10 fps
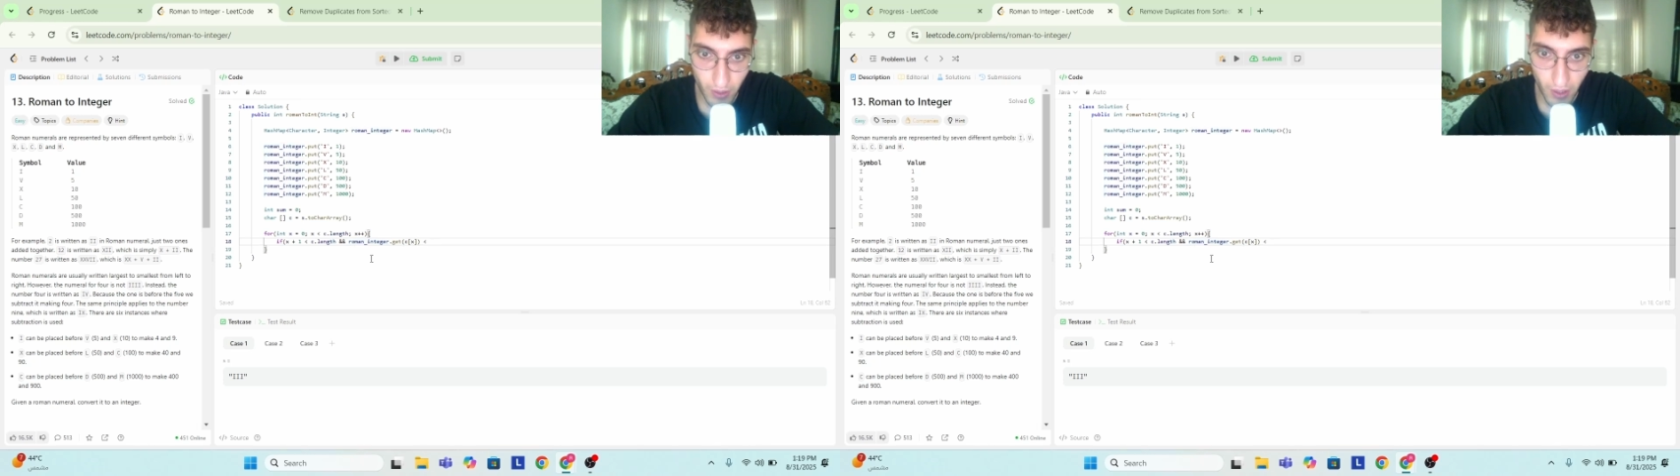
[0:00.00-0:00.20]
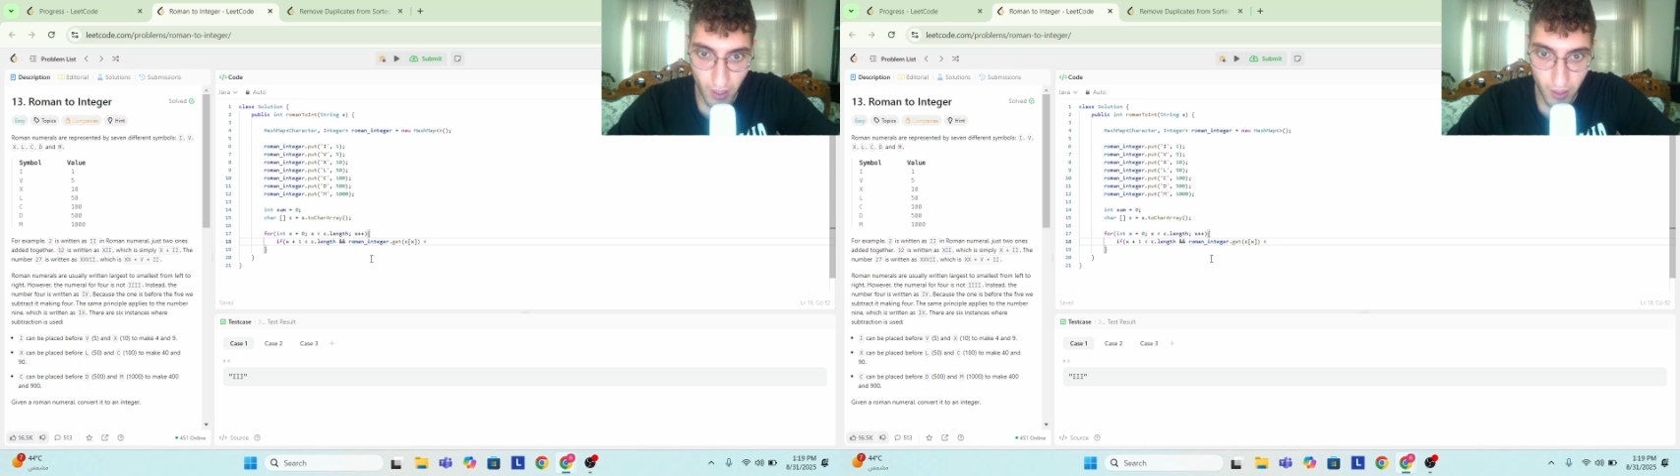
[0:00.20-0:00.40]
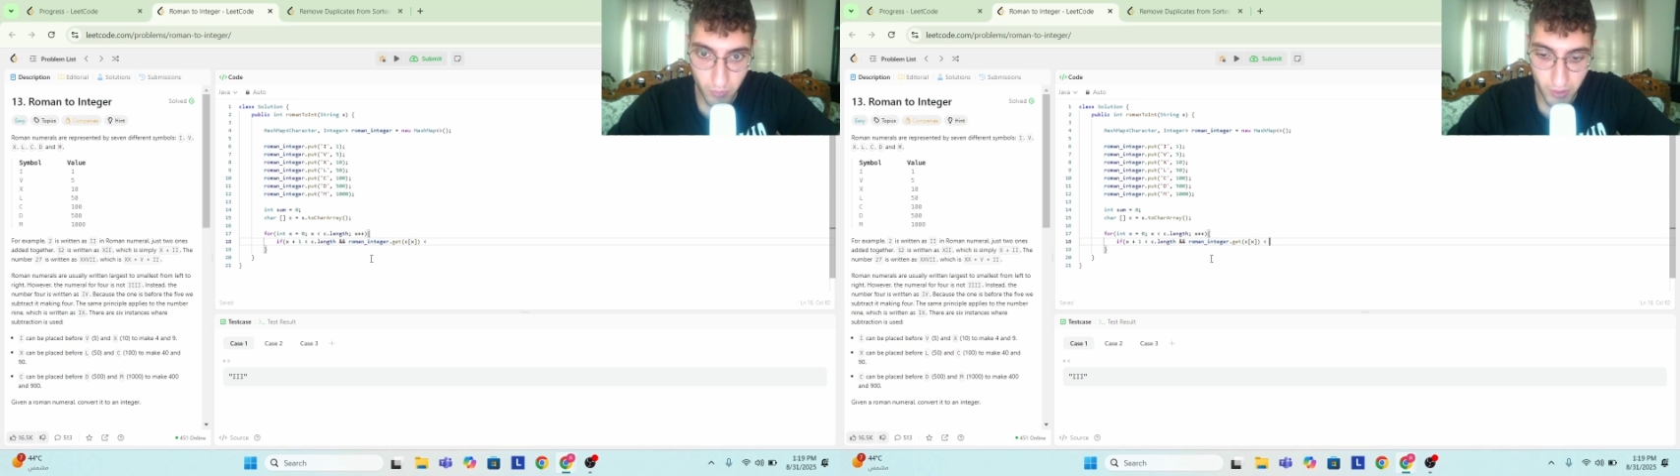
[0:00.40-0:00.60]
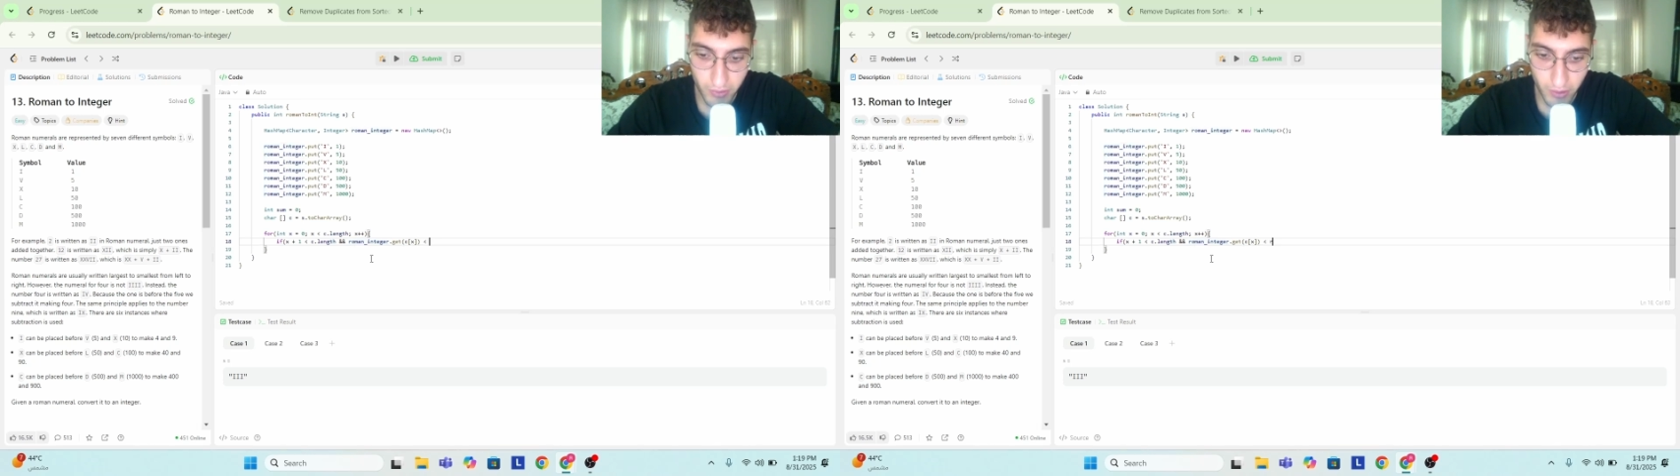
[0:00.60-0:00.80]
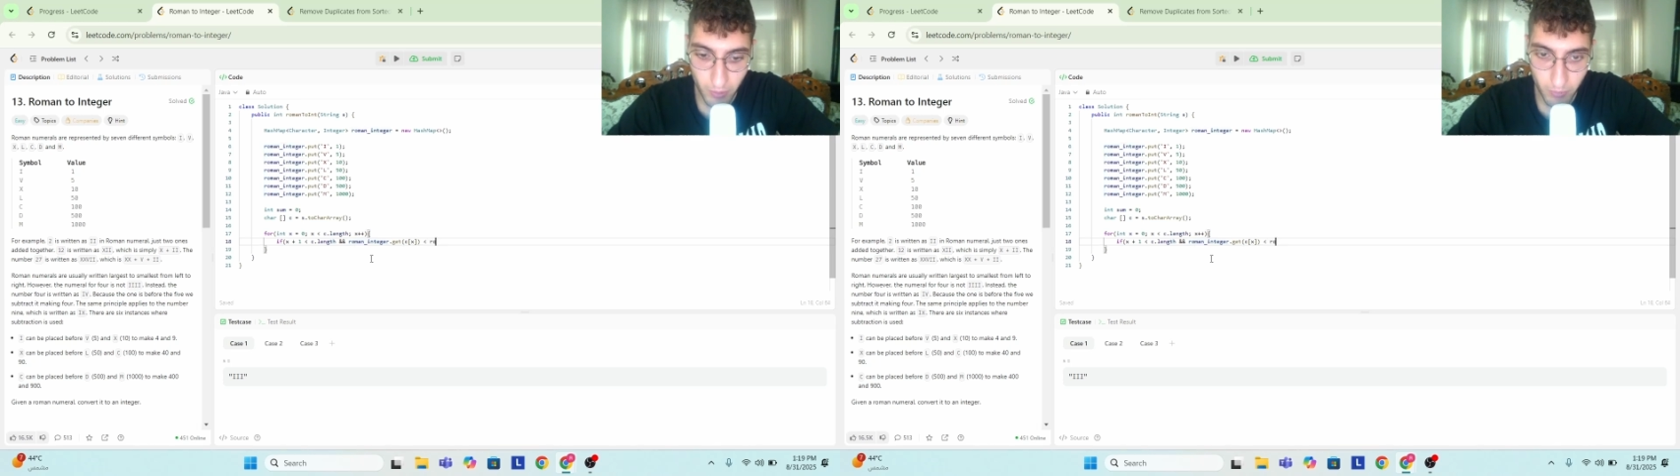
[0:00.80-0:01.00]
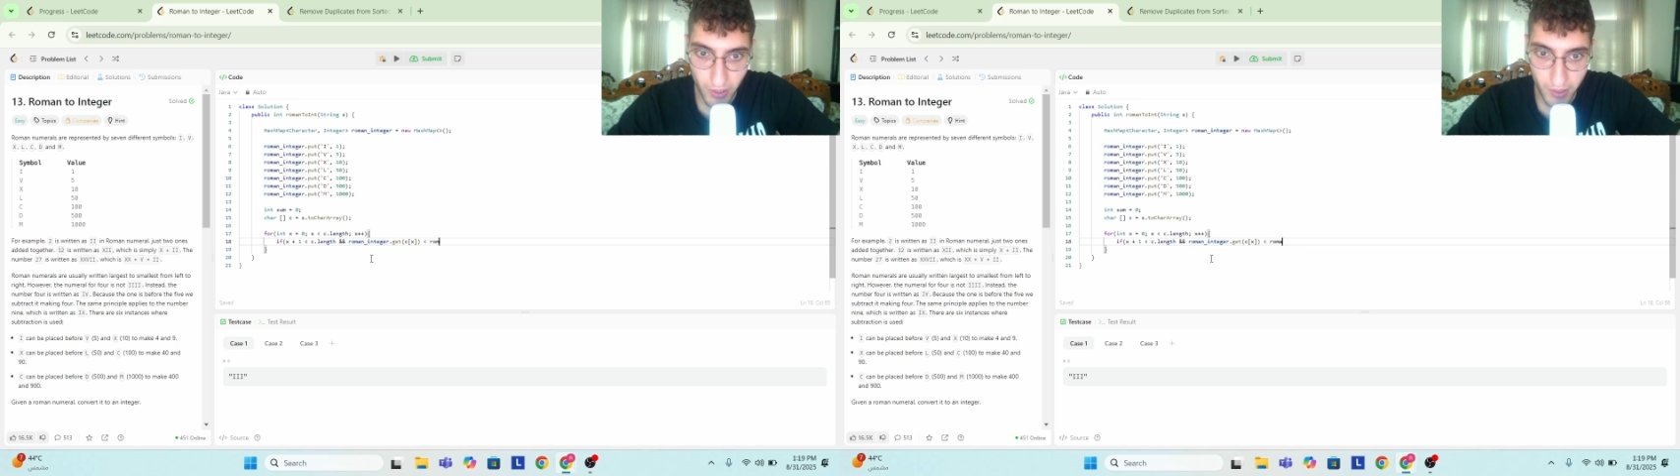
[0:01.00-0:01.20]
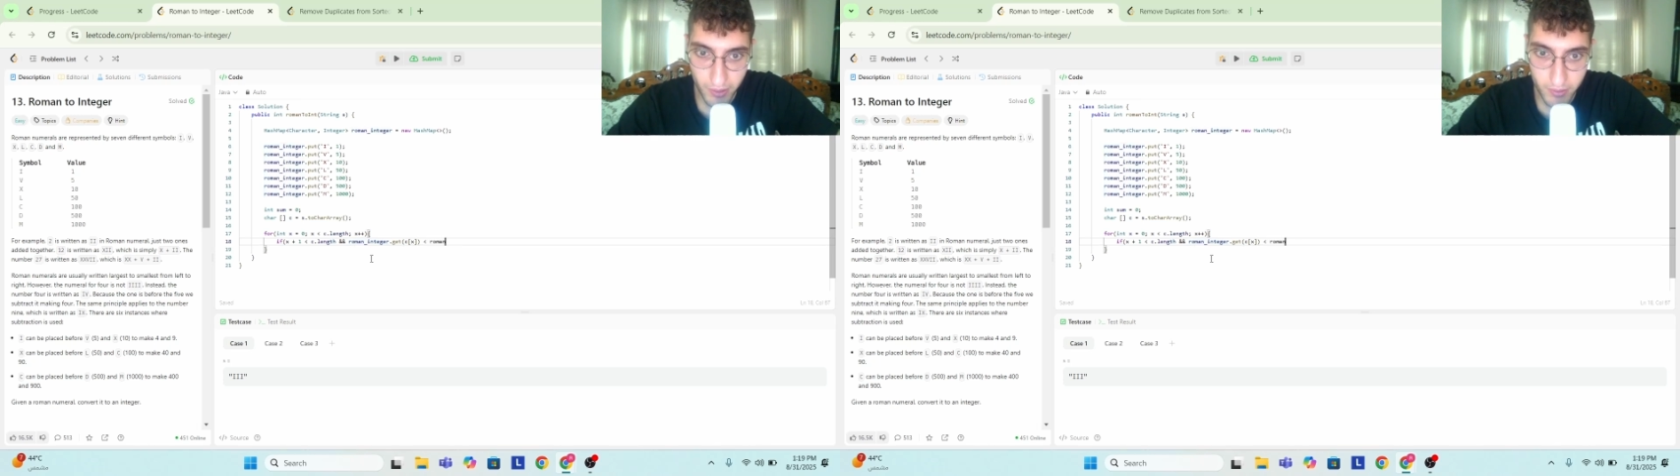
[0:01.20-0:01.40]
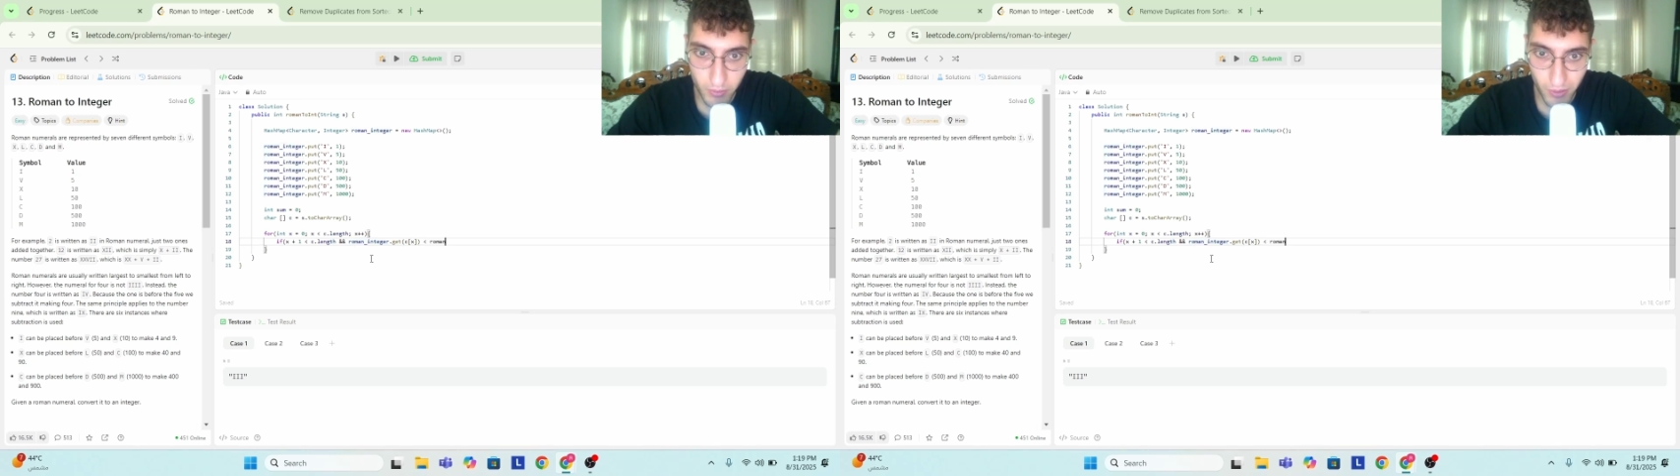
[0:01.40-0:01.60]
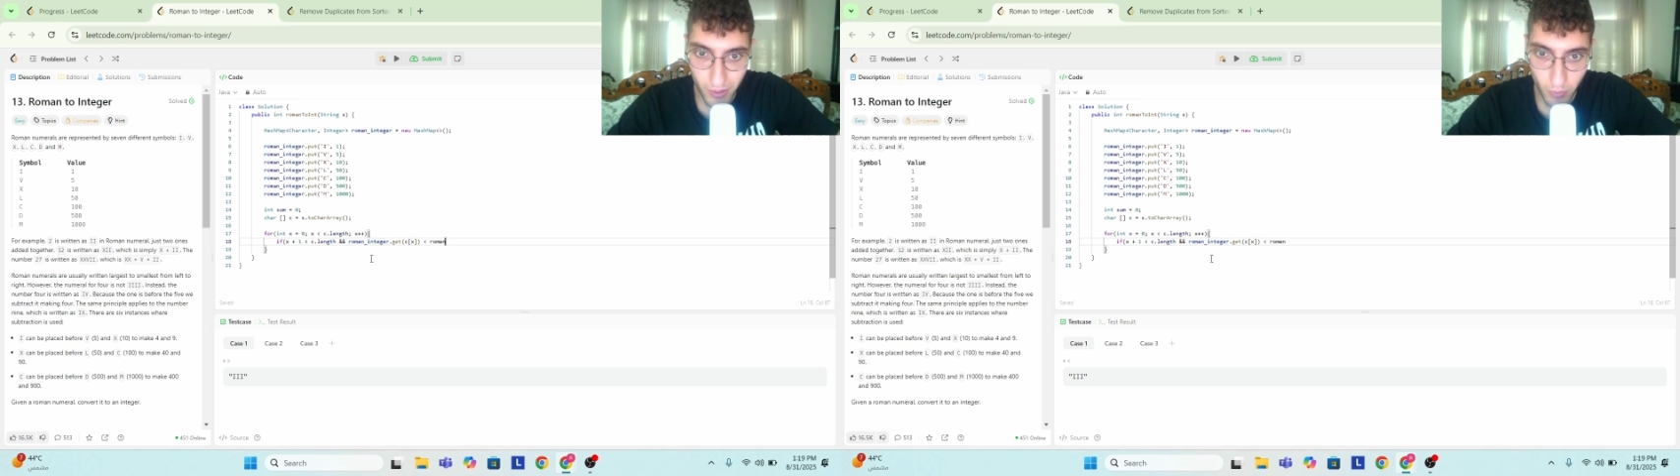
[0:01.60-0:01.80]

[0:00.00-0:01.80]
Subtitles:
and we need to compare it to the